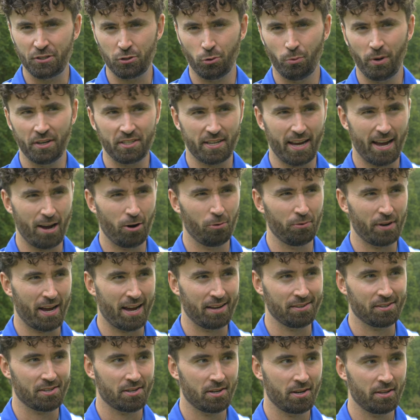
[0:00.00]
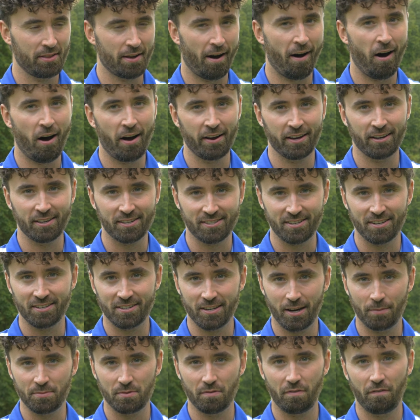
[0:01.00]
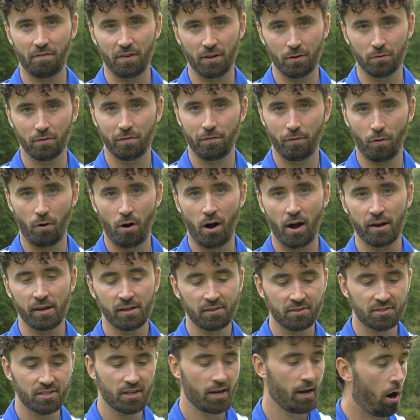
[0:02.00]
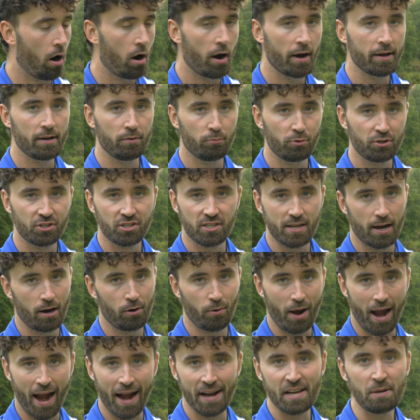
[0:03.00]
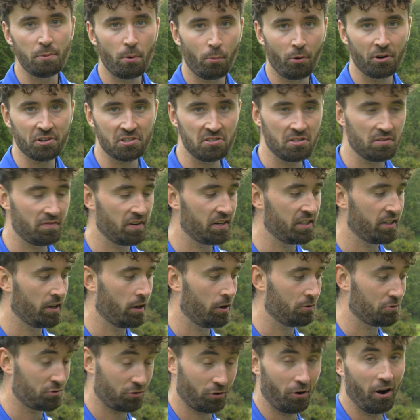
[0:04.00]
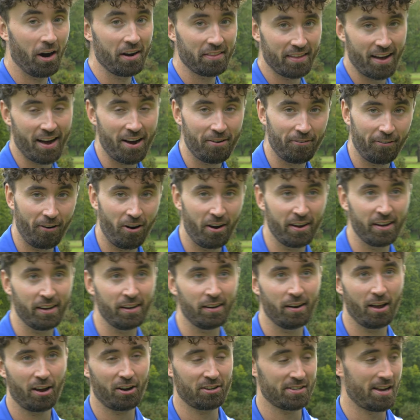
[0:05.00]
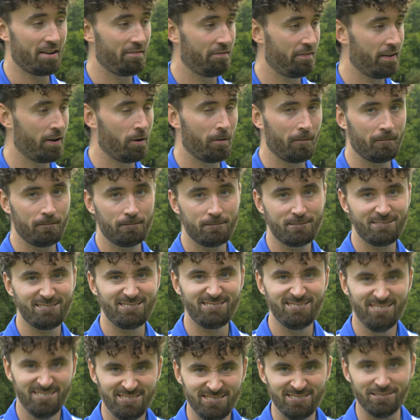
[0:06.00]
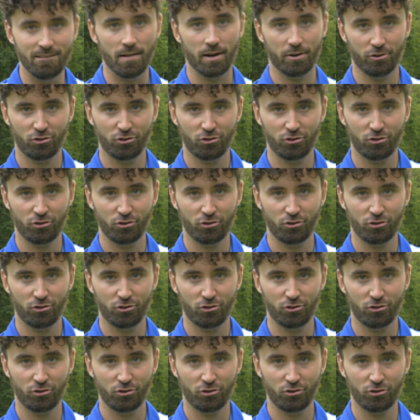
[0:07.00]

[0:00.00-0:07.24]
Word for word: is always held as the highest in terms of feel for irons. I would tell anyone watching this video, try that Orion, because that felt mm,